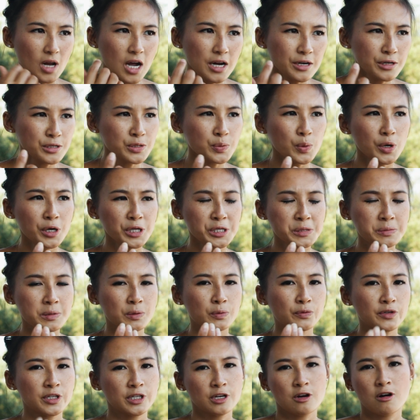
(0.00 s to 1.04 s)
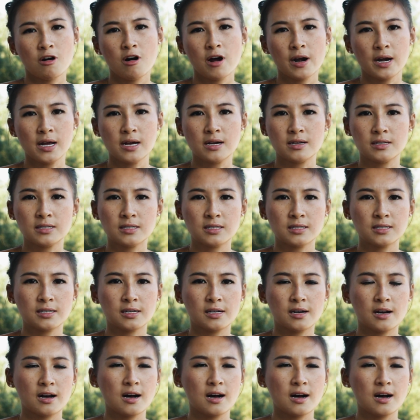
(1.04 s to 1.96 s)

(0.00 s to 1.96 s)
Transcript: I just wanted to be really honest.